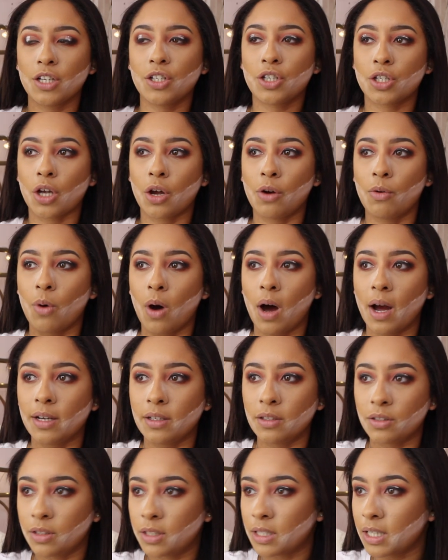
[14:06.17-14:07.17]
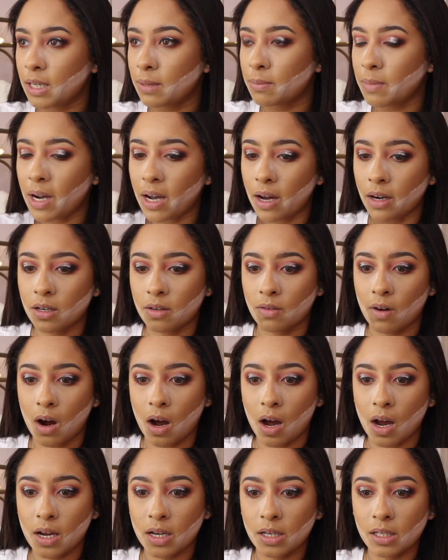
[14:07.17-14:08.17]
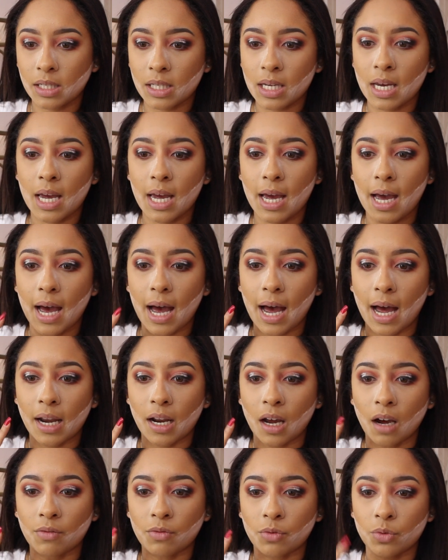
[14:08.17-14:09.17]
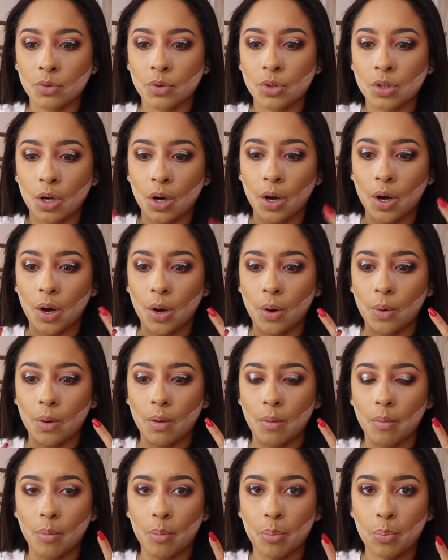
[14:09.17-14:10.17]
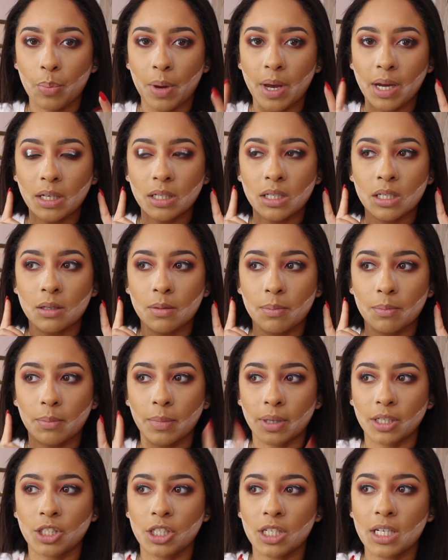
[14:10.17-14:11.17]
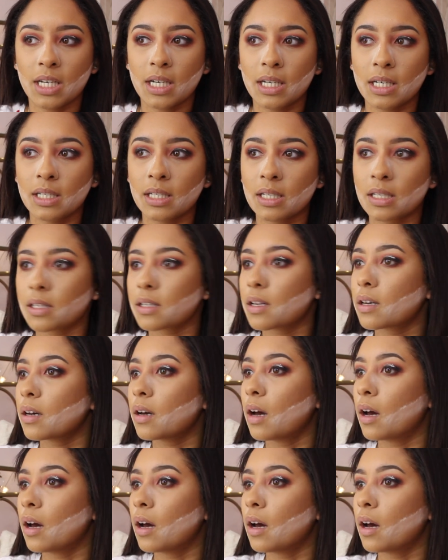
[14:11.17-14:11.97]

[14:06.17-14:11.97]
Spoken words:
so I did my under eyes and I've also baked my cheeks,